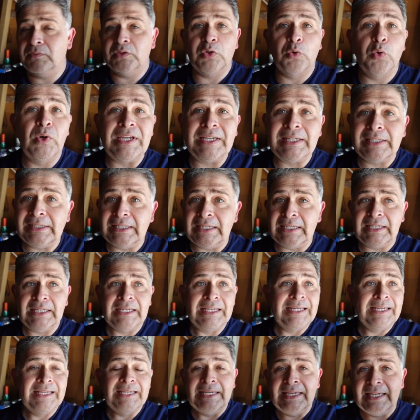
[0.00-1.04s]
quickly
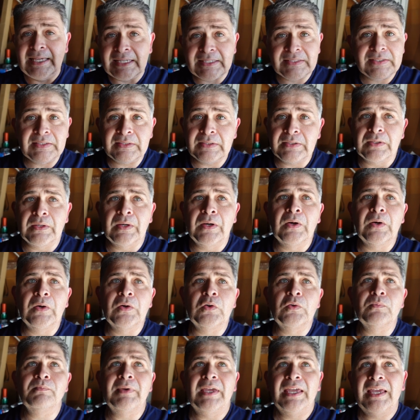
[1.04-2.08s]
exit the
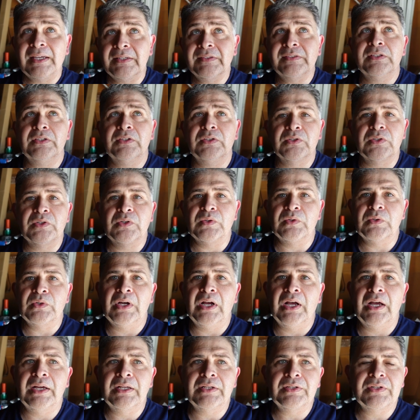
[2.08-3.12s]
home, exit your
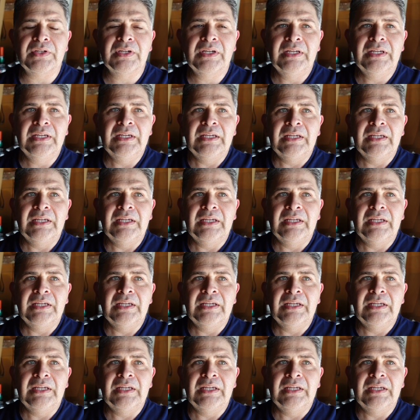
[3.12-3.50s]
garage,